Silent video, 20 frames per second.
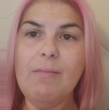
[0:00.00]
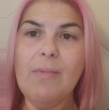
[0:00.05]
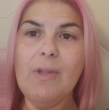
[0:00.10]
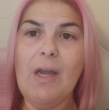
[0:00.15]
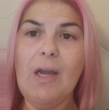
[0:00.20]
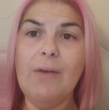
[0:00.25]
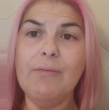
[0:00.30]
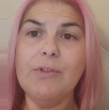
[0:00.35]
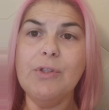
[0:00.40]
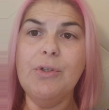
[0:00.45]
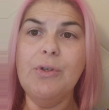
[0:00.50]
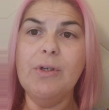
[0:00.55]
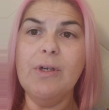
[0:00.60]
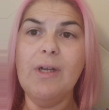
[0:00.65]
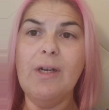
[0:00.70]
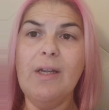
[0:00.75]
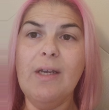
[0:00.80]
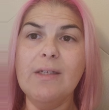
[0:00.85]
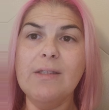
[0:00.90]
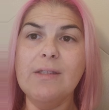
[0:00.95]
After you
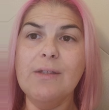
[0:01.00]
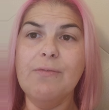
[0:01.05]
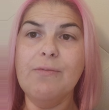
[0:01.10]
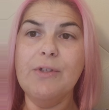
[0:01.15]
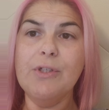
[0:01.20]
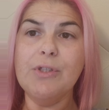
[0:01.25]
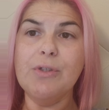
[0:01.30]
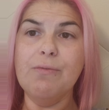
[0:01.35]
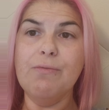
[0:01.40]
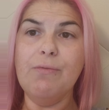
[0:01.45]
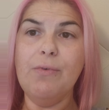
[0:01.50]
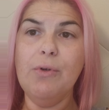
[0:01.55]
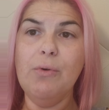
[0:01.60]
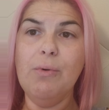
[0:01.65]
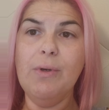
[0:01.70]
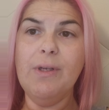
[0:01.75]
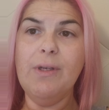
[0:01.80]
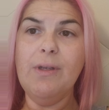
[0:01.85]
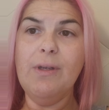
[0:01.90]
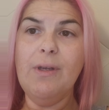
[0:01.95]
collect sufficient
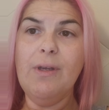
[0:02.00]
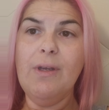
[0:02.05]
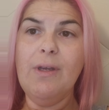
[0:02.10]
fluid